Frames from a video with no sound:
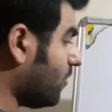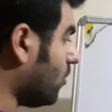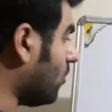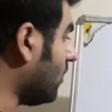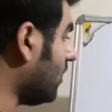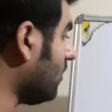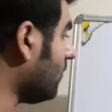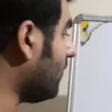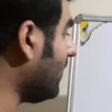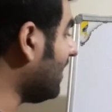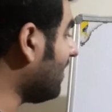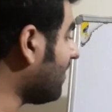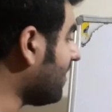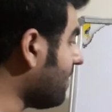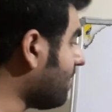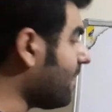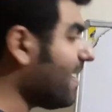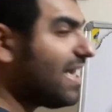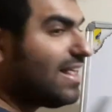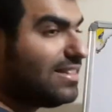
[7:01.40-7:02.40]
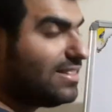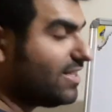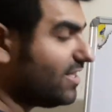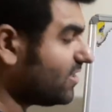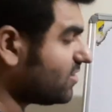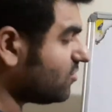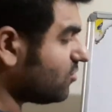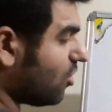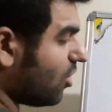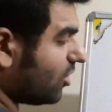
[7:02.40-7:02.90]
pole will repel
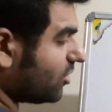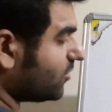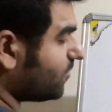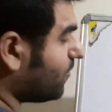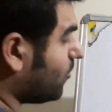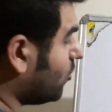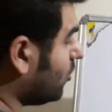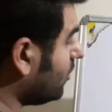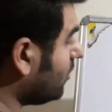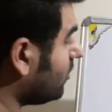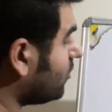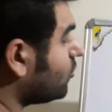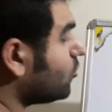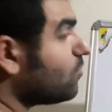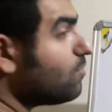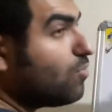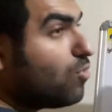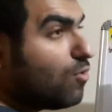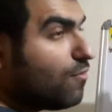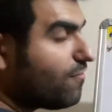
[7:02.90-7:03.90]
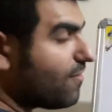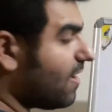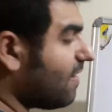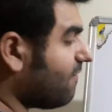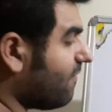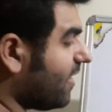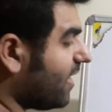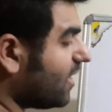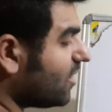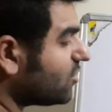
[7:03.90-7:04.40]
this north pole to move
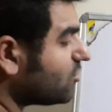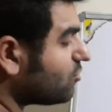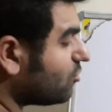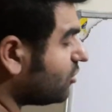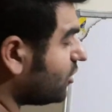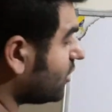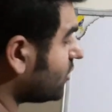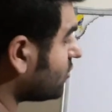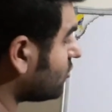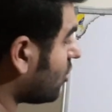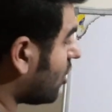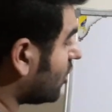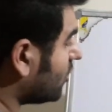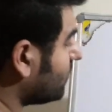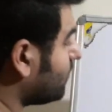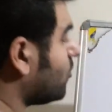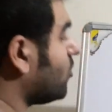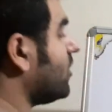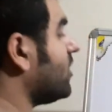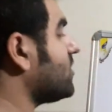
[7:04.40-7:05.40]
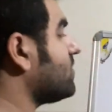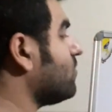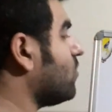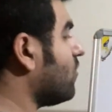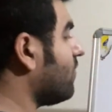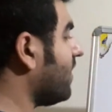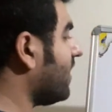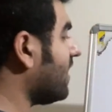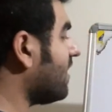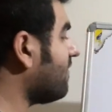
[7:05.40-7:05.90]
away. So this north pole is
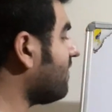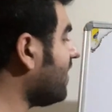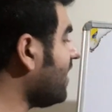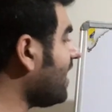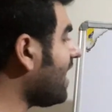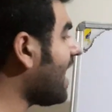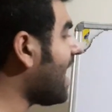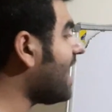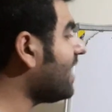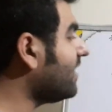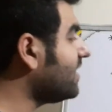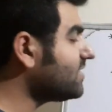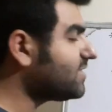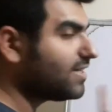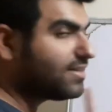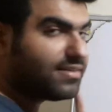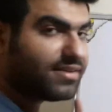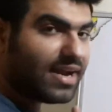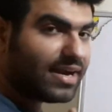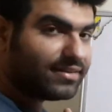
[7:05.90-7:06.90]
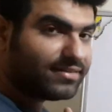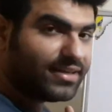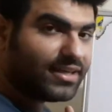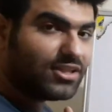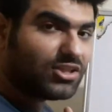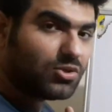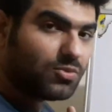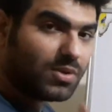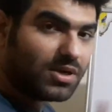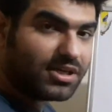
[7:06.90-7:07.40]
moving away and is
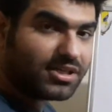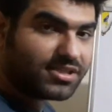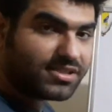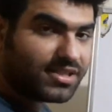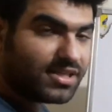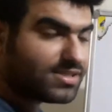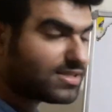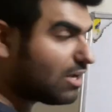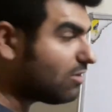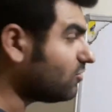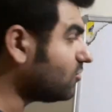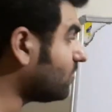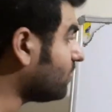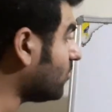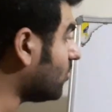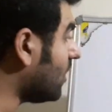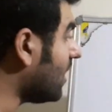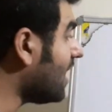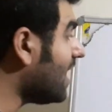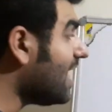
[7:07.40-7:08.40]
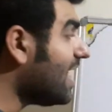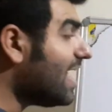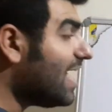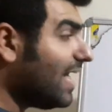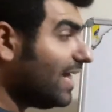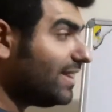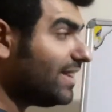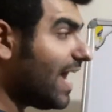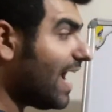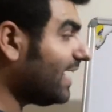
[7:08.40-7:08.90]
attracted towards the south pole.
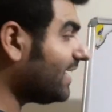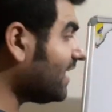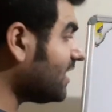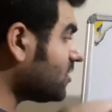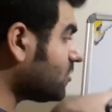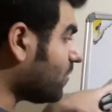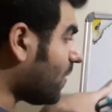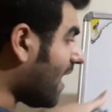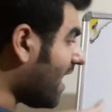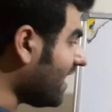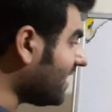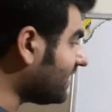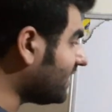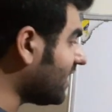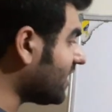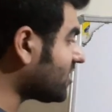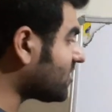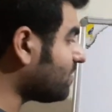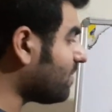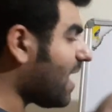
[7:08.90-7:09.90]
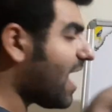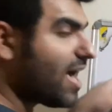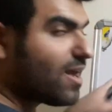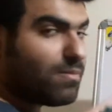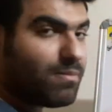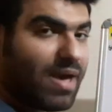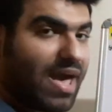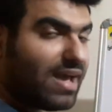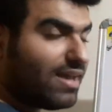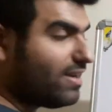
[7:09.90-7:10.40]
That is why this bar
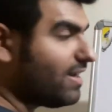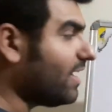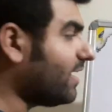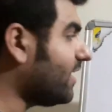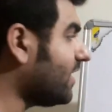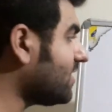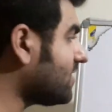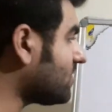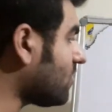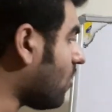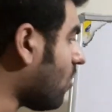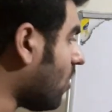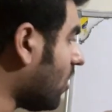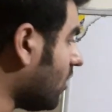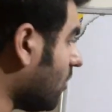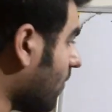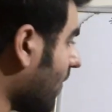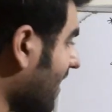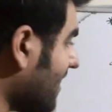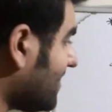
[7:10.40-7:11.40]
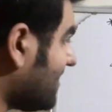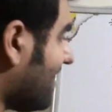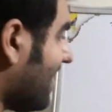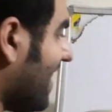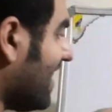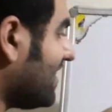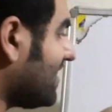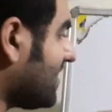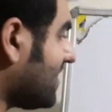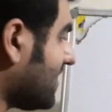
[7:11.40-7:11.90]
magnet is always
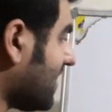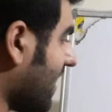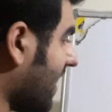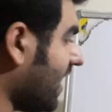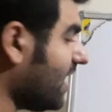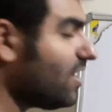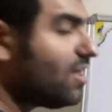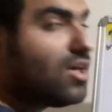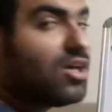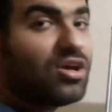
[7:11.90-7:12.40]
rests in